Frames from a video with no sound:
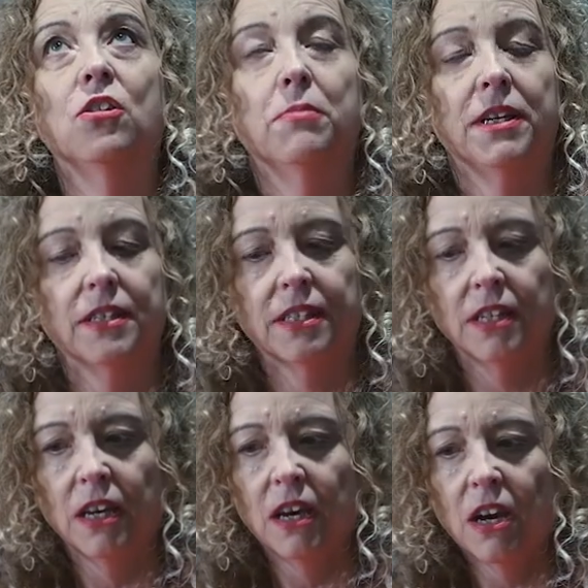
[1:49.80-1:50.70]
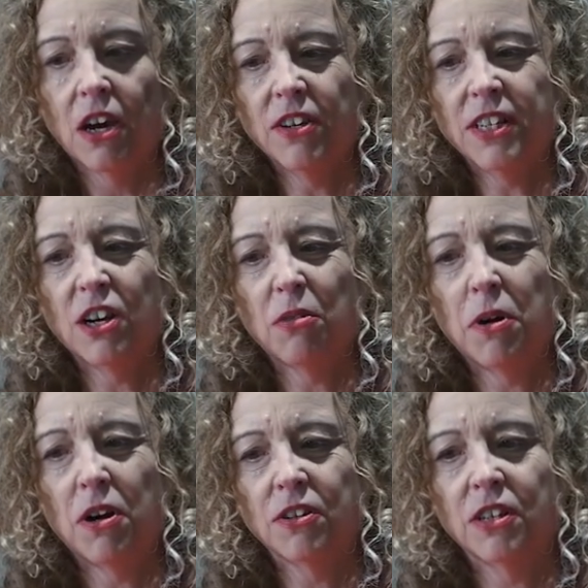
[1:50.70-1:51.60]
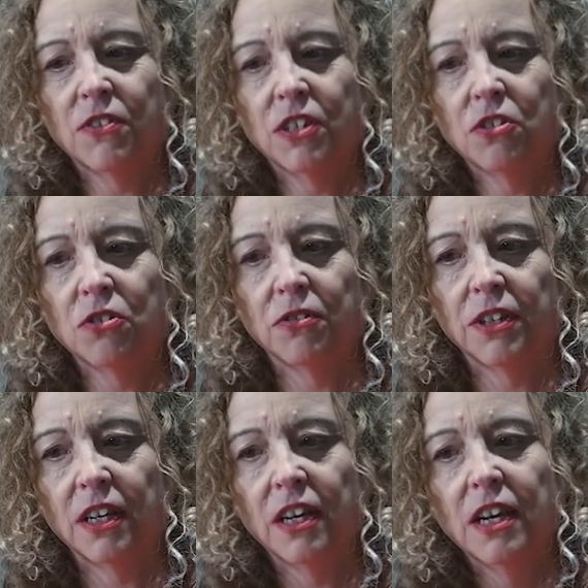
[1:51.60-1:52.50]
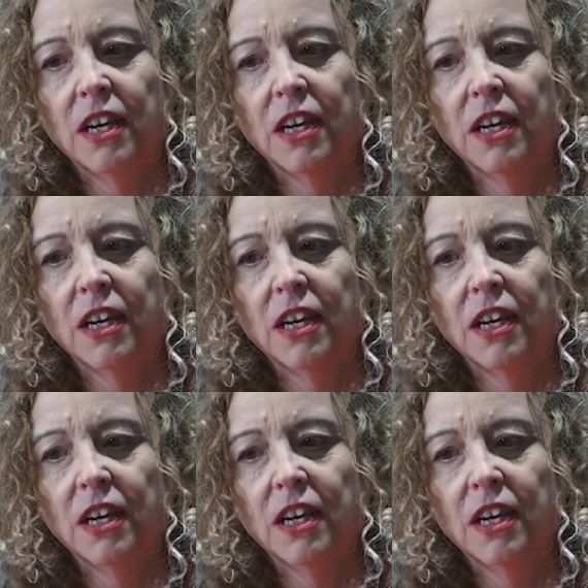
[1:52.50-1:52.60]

comments, only tell part of the story.